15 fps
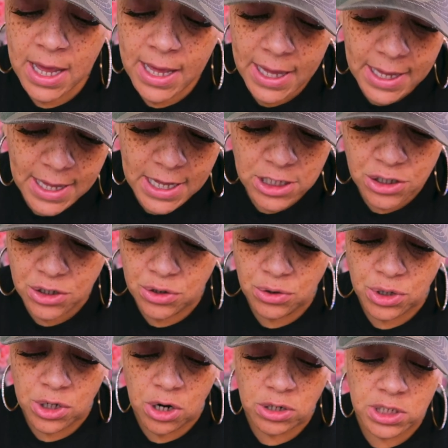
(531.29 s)
He
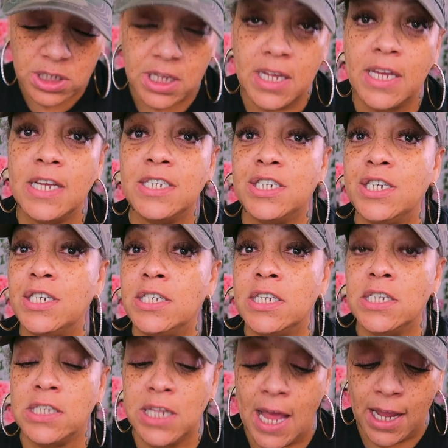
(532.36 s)
introduced her to kids. She
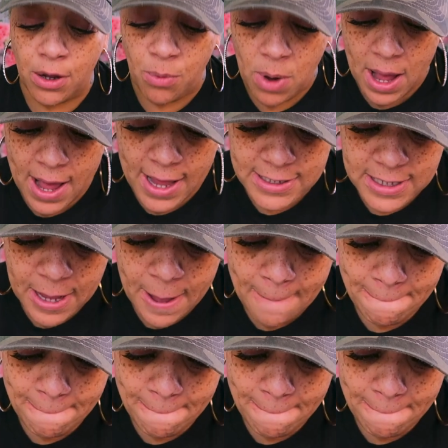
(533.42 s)
did likewise.